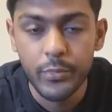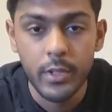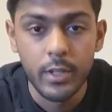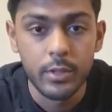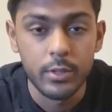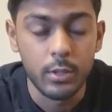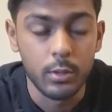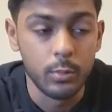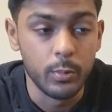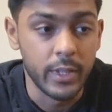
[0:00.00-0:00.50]

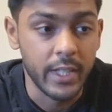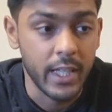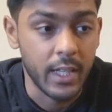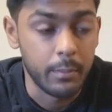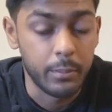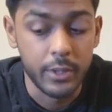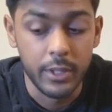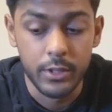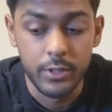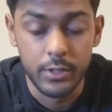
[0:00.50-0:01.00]
So we can
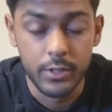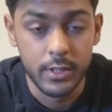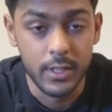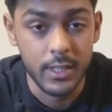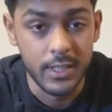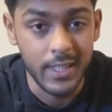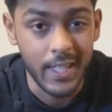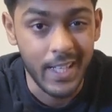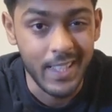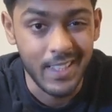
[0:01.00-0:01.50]
purchase these
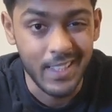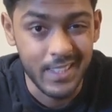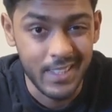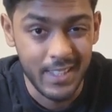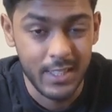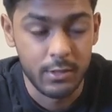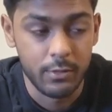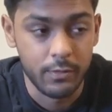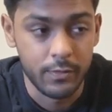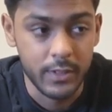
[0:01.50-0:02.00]

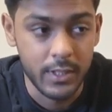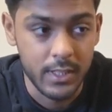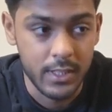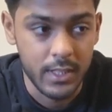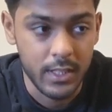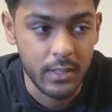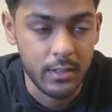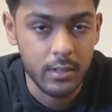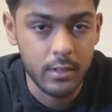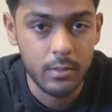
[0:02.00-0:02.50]
18650
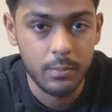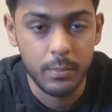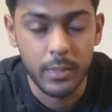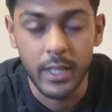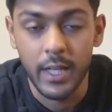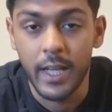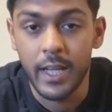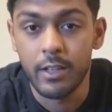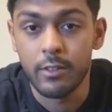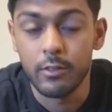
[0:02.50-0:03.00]
cells, but I
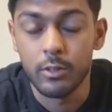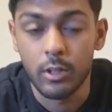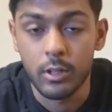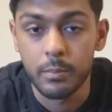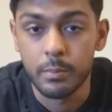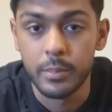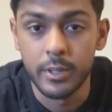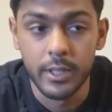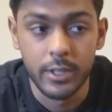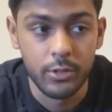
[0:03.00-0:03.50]
have not
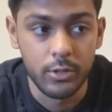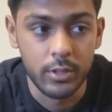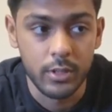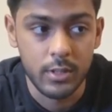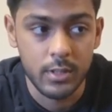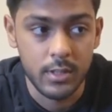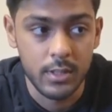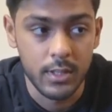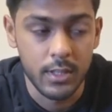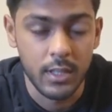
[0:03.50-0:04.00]

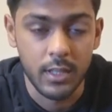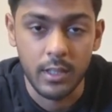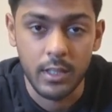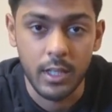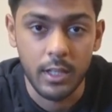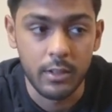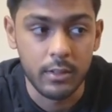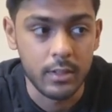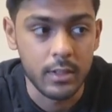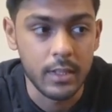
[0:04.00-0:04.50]
purchased
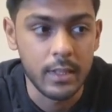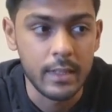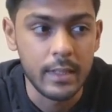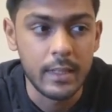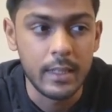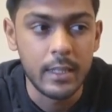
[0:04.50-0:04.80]
currently